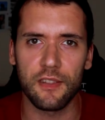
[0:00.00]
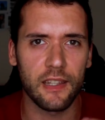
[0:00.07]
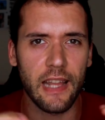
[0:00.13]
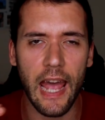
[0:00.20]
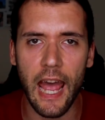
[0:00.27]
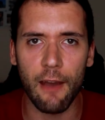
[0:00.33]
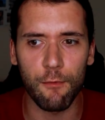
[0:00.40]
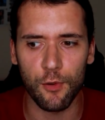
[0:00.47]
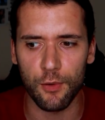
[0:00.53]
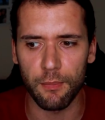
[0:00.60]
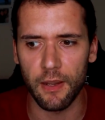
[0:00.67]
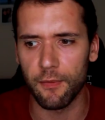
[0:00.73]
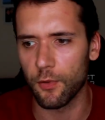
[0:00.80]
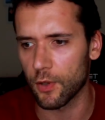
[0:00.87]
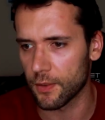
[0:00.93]
than ever
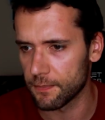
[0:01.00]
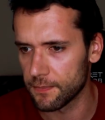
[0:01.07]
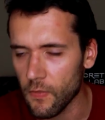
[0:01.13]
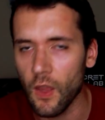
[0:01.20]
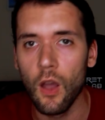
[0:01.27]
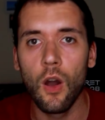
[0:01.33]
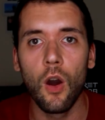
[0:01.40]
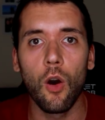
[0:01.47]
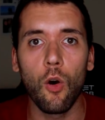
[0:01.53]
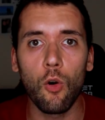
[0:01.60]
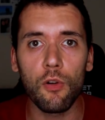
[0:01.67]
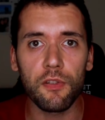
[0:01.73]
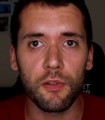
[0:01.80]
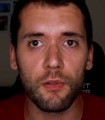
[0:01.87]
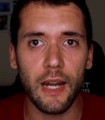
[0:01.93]
before.
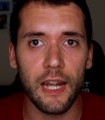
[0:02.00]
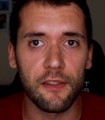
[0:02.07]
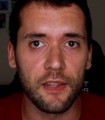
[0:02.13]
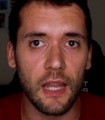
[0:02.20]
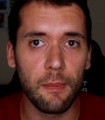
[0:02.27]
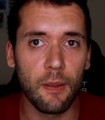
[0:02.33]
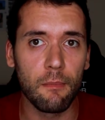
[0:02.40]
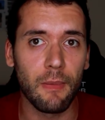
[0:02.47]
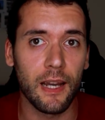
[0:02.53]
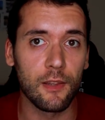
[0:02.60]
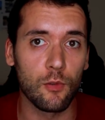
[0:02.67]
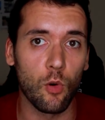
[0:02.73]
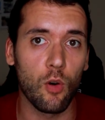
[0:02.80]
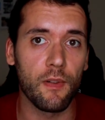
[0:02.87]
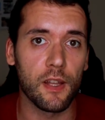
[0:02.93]
Also guys, keep in
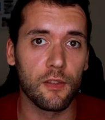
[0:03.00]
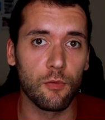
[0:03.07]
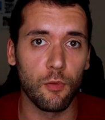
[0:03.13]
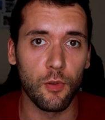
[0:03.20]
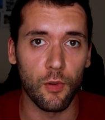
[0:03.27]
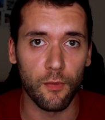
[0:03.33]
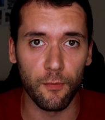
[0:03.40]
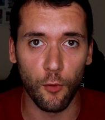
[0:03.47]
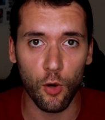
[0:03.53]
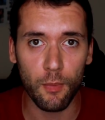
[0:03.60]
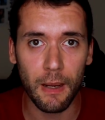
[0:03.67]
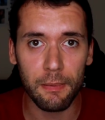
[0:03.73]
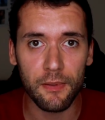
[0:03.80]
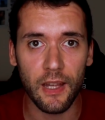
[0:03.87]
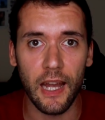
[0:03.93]
mind to always do your
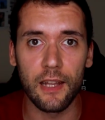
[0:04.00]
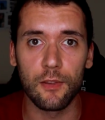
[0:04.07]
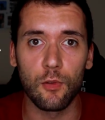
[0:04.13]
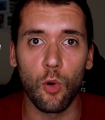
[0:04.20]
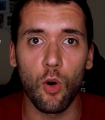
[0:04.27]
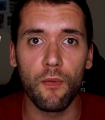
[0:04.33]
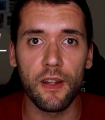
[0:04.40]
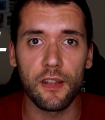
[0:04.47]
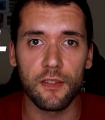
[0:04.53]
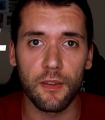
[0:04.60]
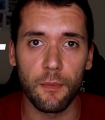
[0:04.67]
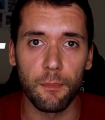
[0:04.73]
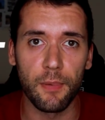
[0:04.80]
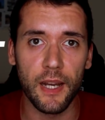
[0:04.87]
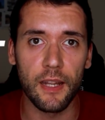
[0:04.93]
warm-ups and to
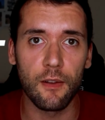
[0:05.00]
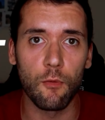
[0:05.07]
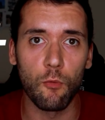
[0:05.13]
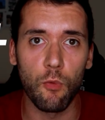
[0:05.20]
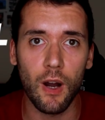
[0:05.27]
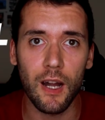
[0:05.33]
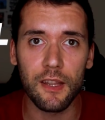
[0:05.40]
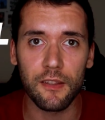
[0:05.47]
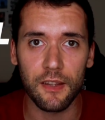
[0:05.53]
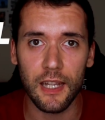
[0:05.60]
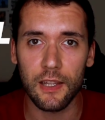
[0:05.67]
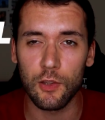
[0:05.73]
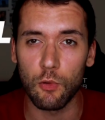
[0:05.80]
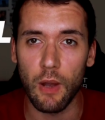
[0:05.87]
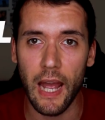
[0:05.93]
always bring 1
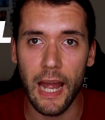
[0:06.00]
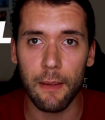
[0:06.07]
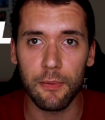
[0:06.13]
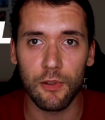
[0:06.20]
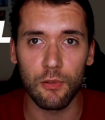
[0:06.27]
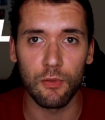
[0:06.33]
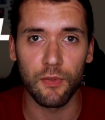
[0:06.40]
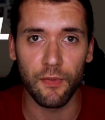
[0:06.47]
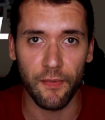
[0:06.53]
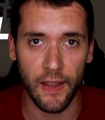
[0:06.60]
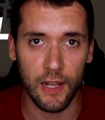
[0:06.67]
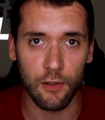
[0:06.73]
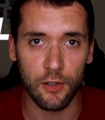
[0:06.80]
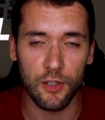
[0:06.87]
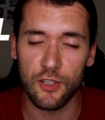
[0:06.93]
set to absolute
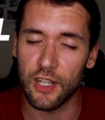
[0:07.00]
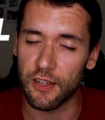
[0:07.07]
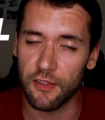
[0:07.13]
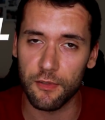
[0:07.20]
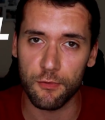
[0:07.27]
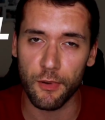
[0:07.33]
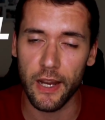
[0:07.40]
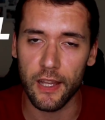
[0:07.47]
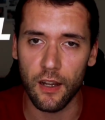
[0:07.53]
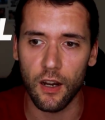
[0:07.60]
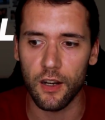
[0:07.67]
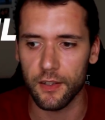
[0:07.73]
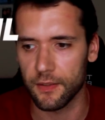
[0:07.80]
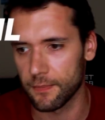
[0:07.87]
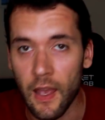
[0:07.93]
failure. Just train
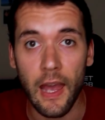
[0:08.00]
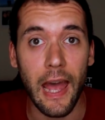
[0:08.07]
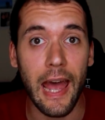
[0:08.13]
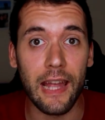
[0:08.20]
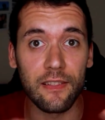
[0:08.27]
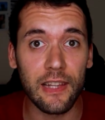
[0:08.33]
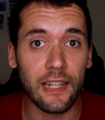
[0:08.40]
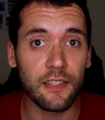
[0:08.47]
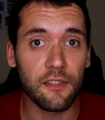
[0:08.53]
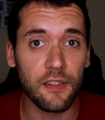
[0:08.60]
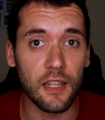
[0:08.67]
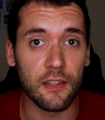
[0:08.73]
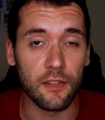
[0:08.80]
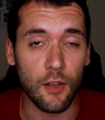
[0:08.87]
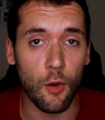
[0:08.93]
hard. And that is
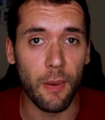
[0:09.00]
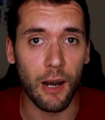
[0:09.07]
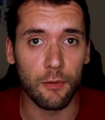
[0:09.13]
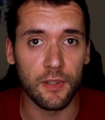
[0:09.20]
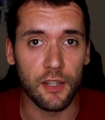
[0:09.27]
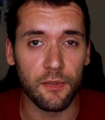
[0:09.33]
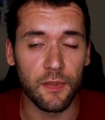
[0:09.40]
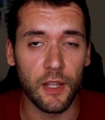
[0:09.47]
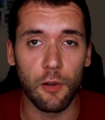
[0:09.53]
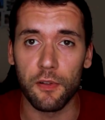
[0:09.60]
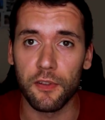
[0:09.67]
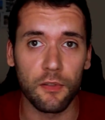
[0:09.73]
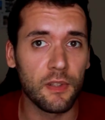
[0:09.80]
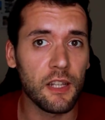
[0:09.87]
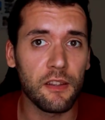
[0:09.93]
it about this video.
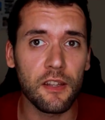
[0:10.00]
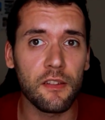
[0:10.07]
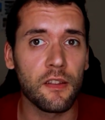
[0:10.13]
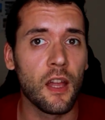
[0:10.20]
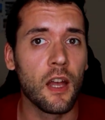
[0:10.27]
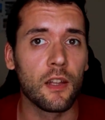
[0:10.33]
So this is